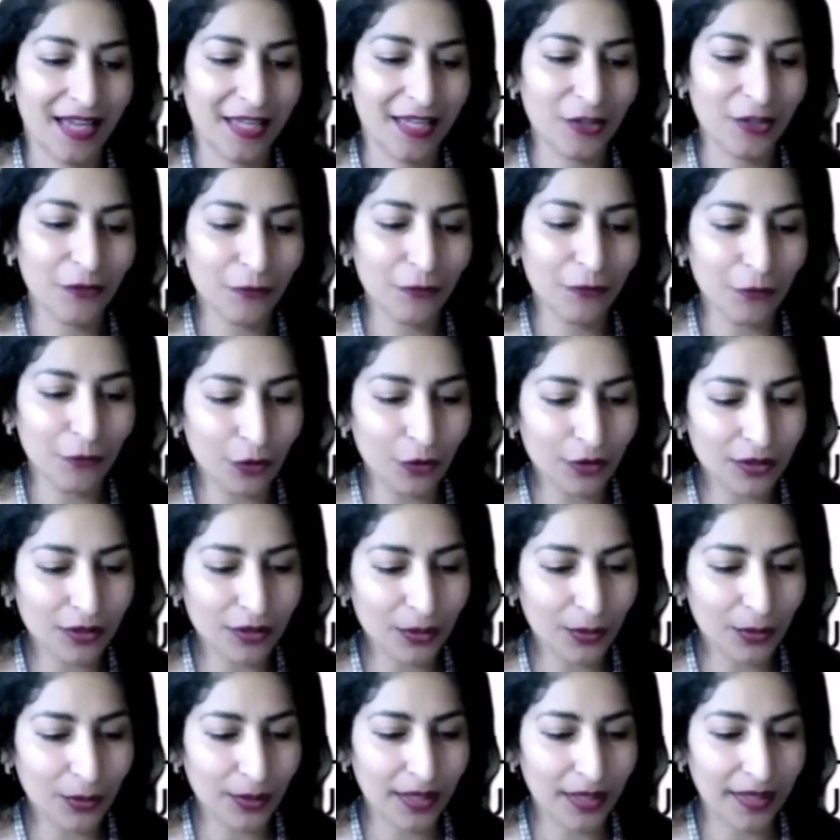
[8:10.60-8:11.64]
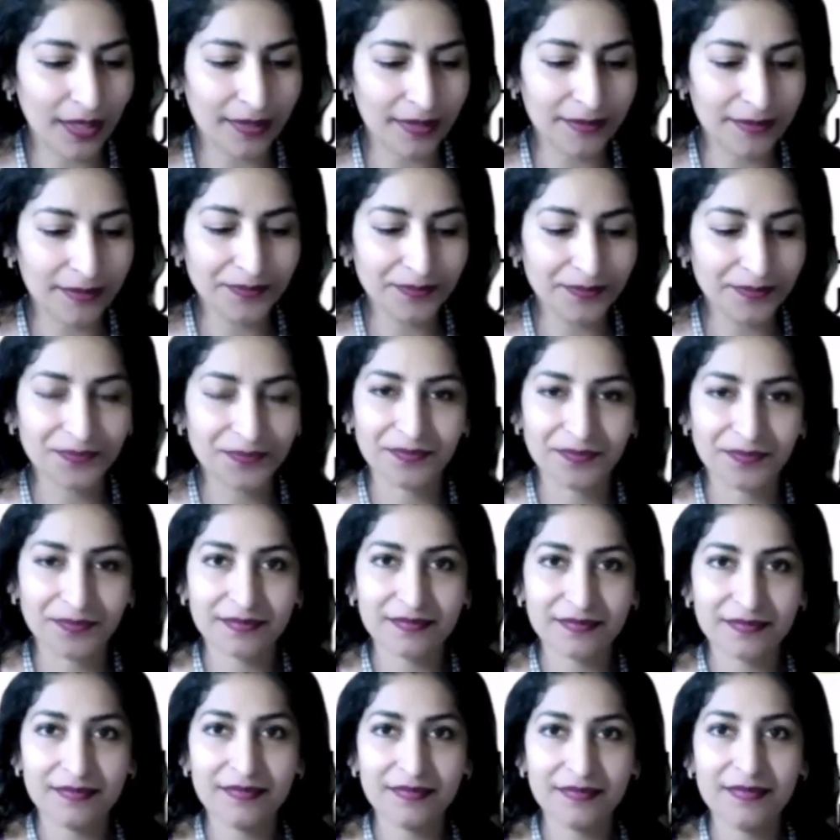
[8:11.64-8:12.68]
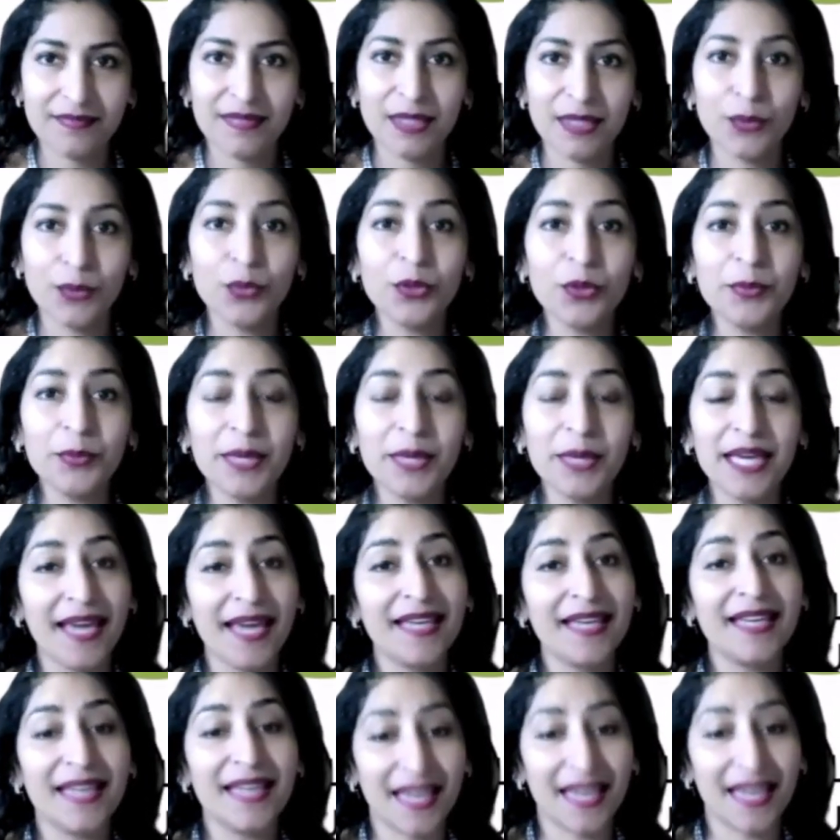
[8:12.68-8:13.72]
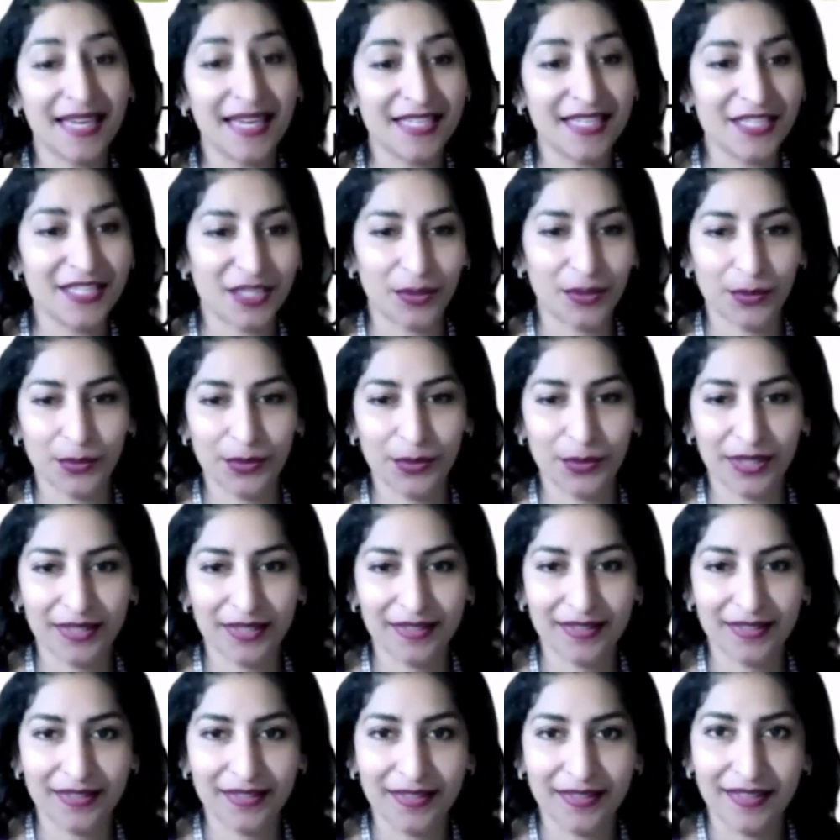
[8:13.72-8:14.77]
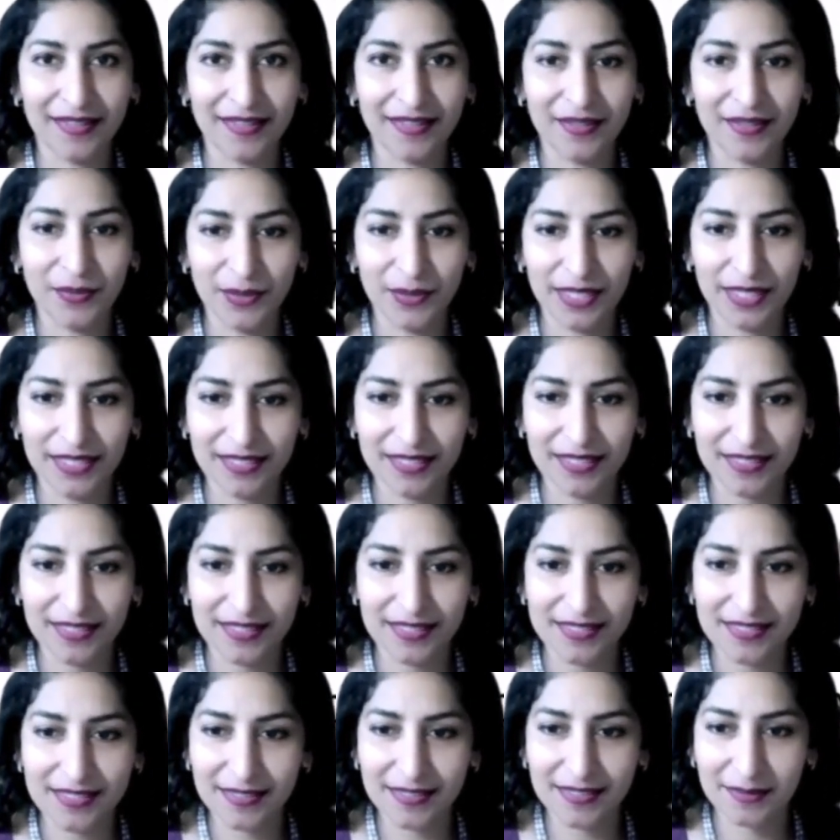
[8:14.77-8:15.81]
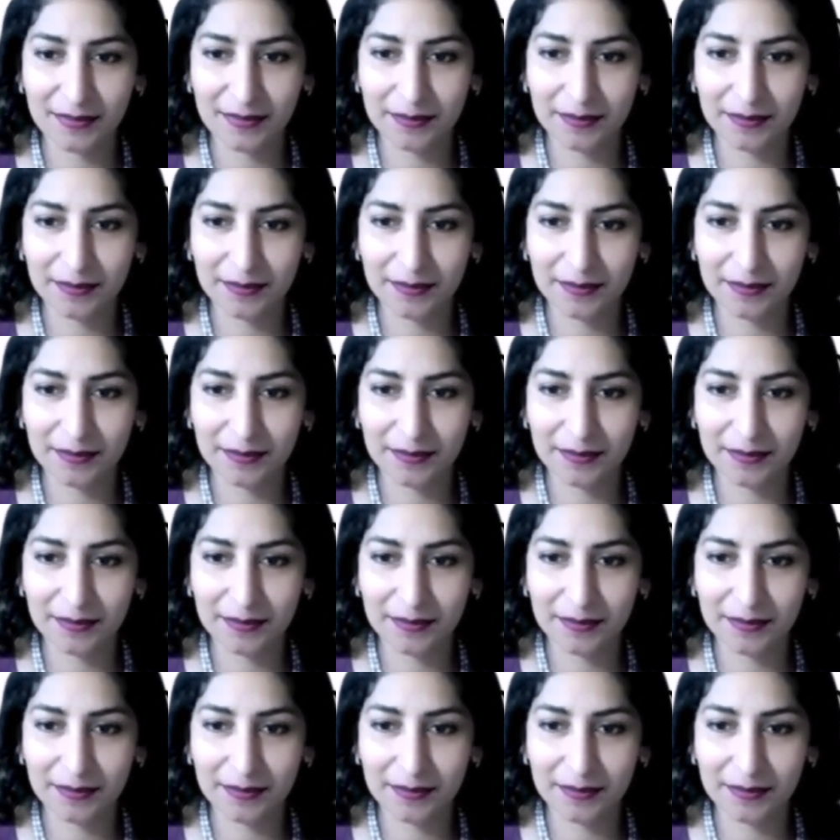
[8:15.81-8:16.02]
And the fourth one would be engaging with readers.